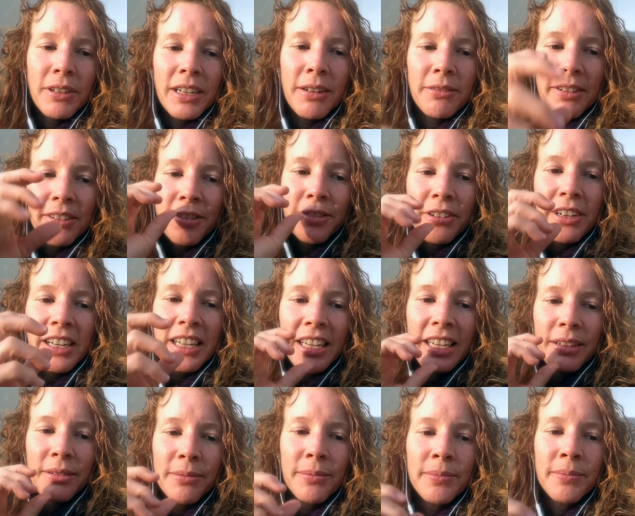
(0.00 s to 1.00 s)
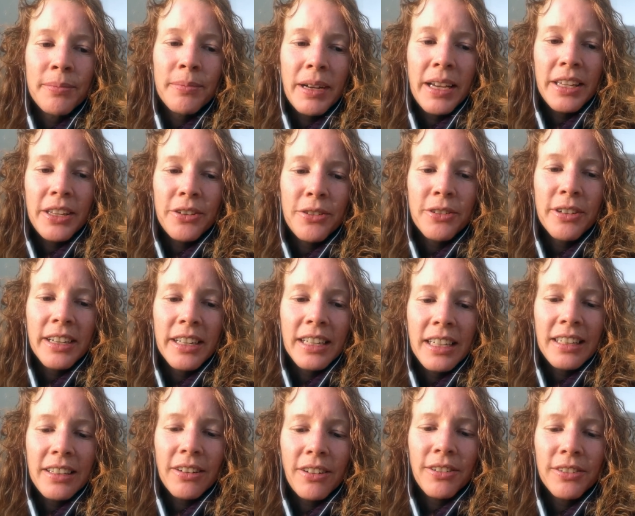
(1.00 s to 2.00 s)
when I was drinking my urine.
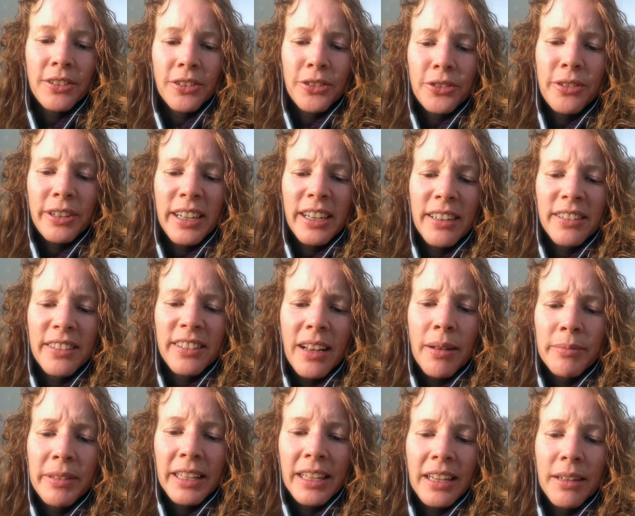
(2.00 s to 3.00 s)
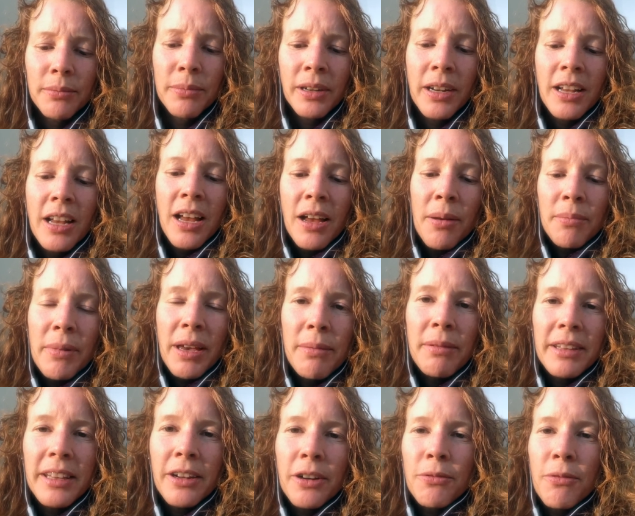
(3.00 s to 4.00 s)
It also triggered something, and
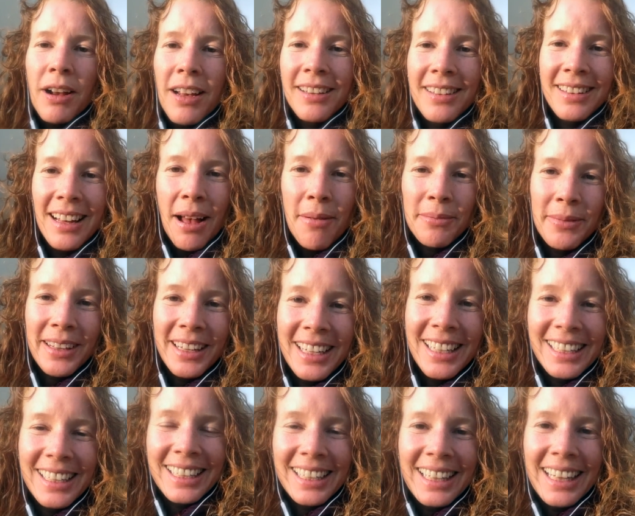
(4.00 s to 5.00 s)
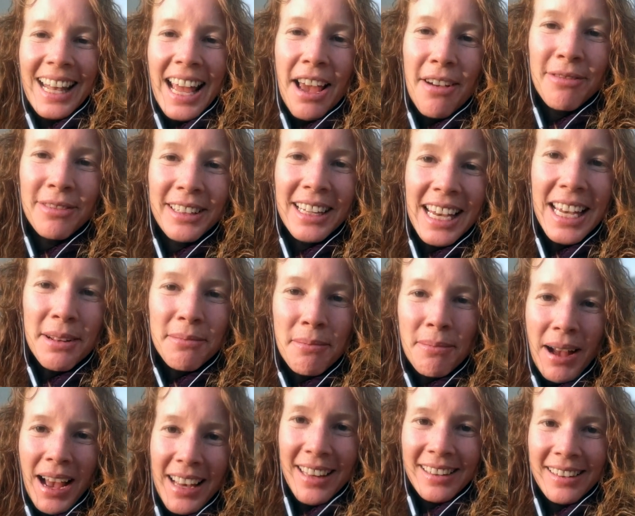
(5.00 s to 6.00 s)
maybe there was something left in
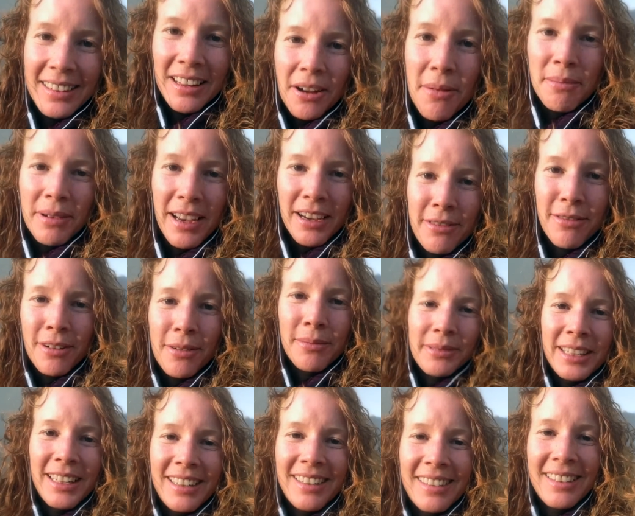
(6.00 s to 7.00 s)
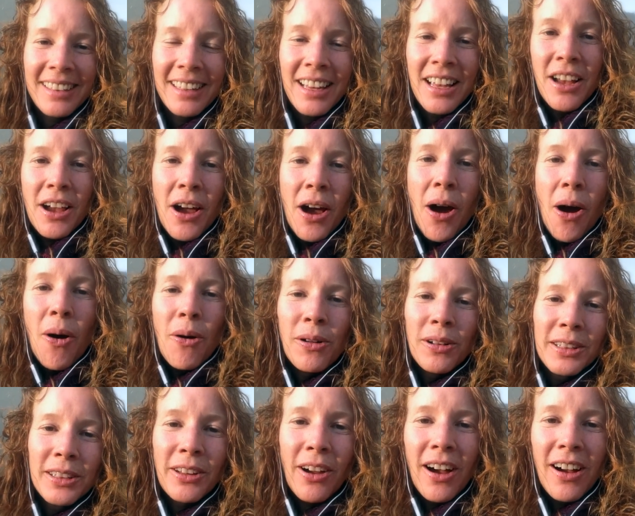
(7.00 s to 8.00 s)
my stomach from these
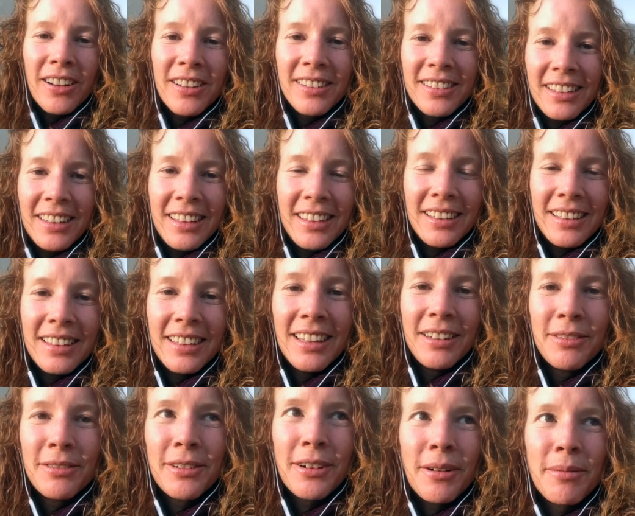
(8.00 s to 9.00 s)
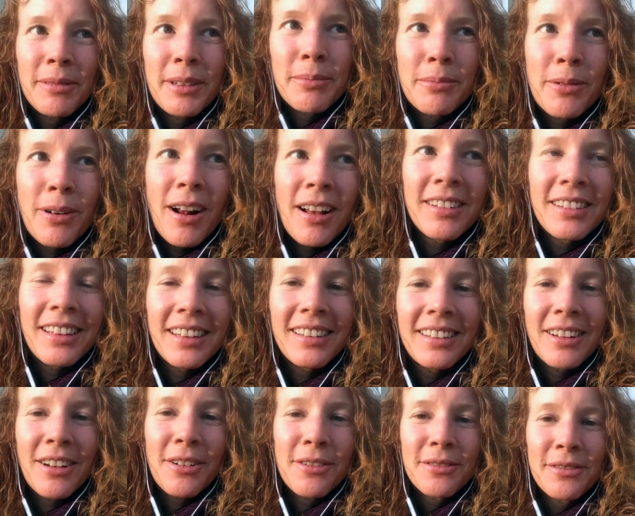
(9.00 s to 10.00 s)
old toxins from the
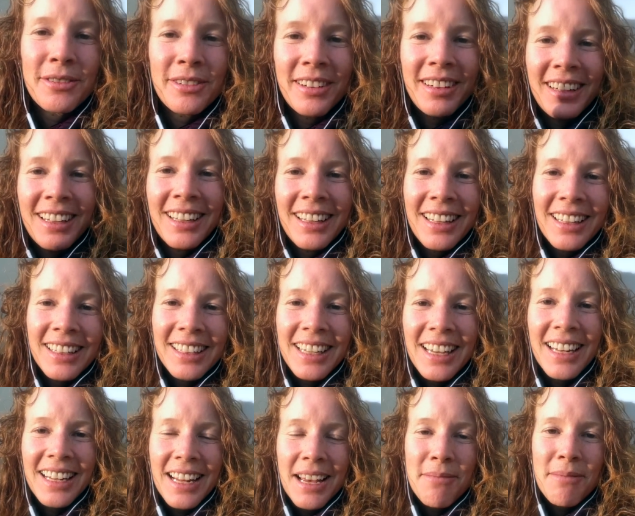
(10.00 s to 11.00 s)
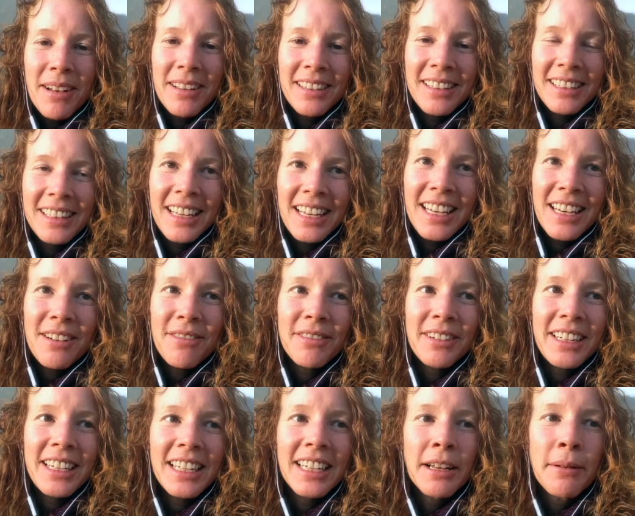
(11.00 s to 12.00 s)
process of the enemas in the
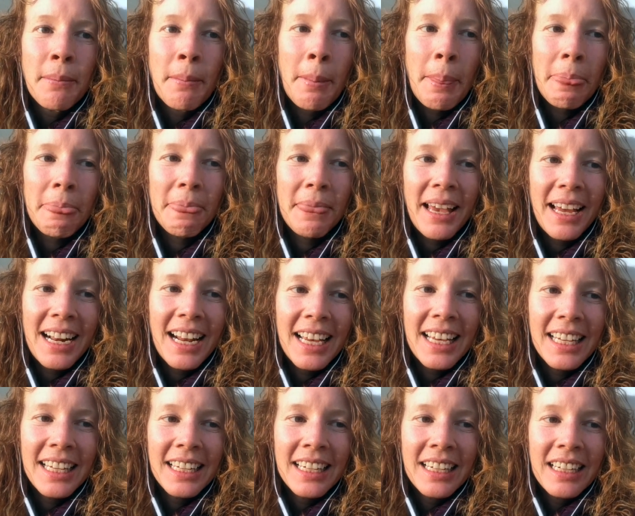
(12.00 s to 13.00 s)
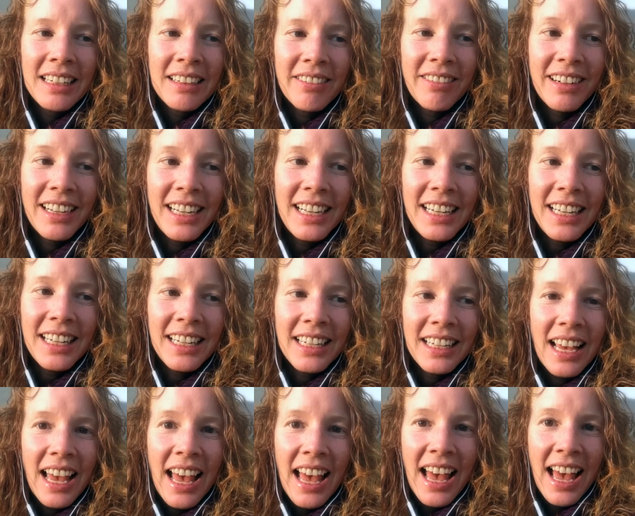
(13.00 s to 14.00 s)
evening that I really
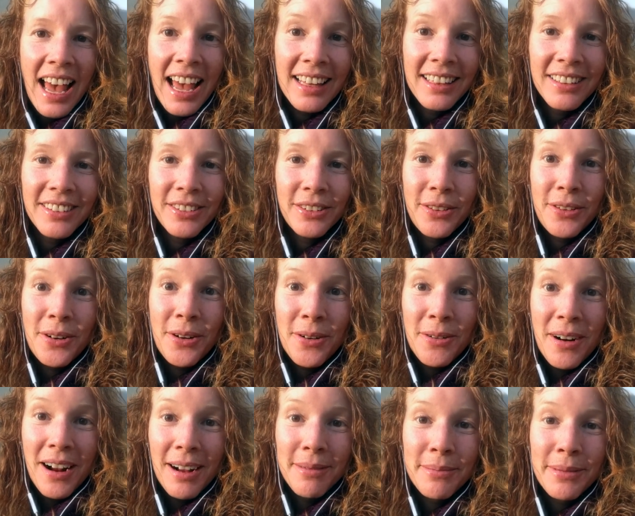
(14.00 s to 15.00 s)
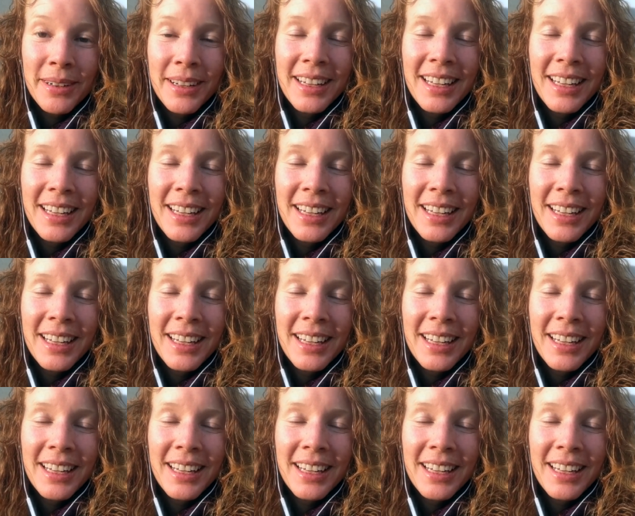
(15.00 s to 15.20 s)
had to throw up.